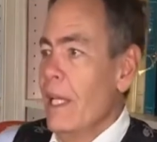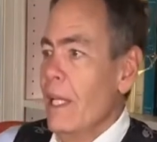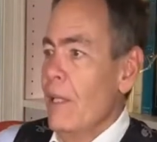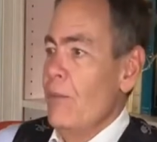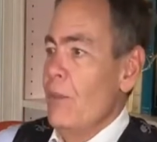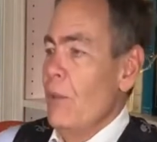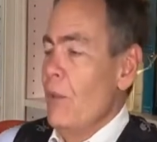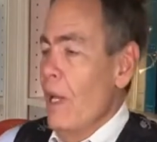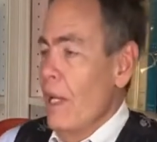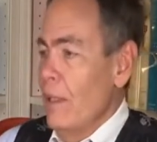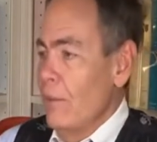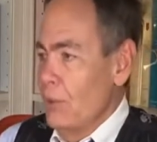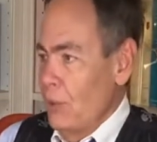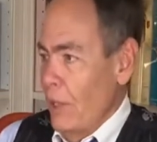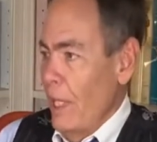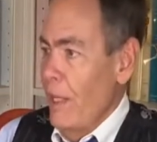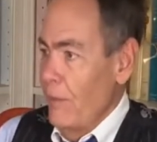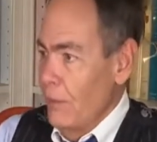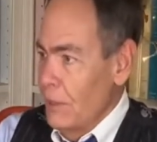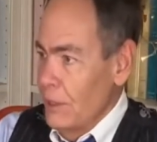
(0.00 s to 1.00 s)
If you have
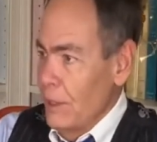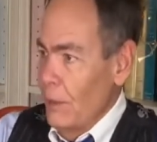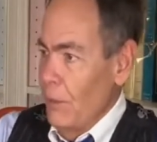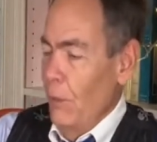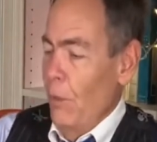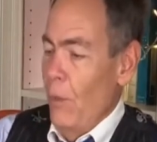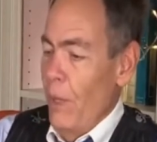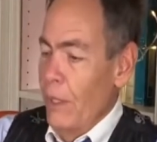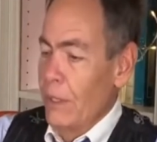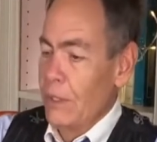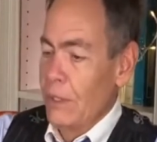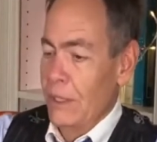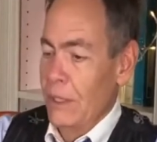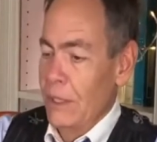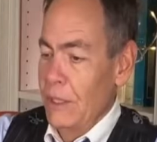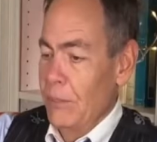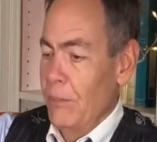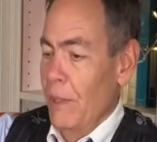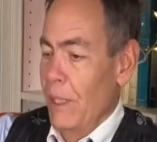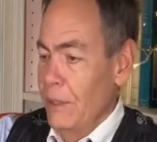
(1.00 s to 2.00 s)
drivers that require
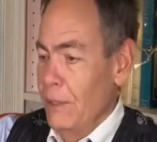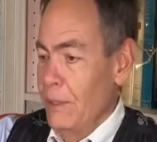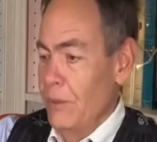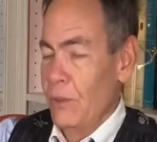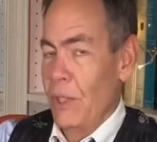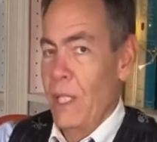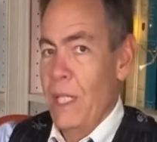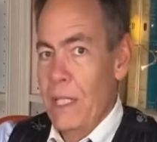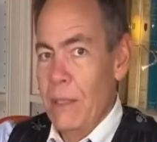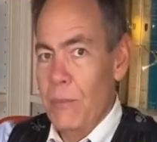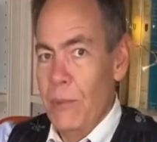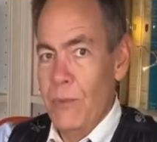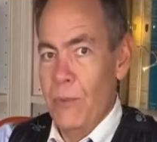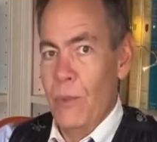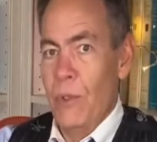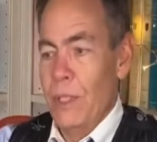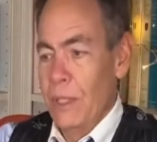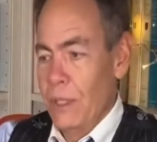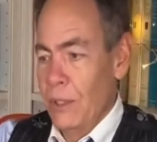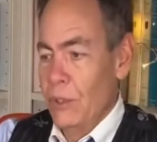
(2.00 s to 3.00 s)
6 months of training
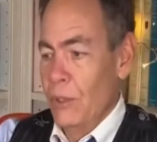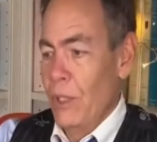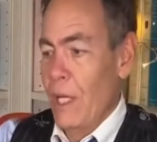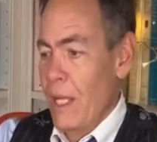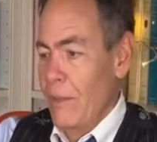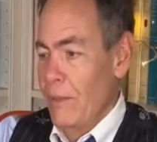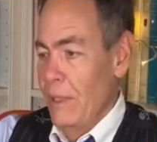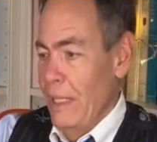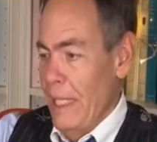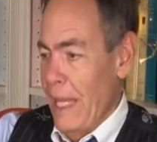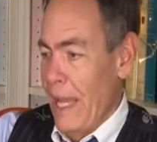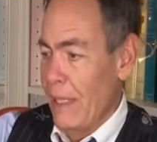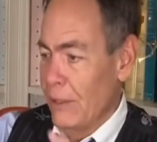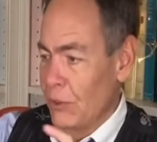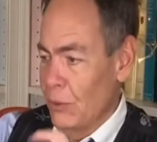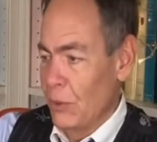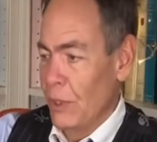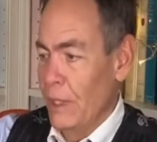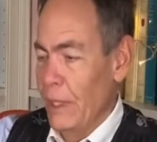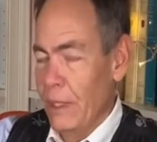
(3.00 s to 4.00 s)
before they can drive a
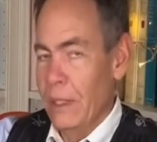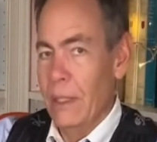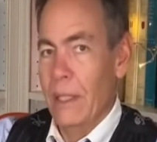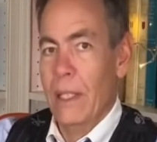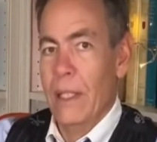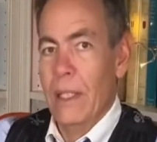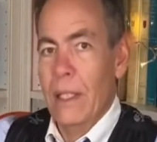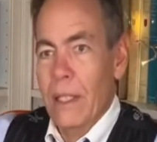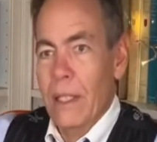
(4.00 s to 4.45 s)
gas rig,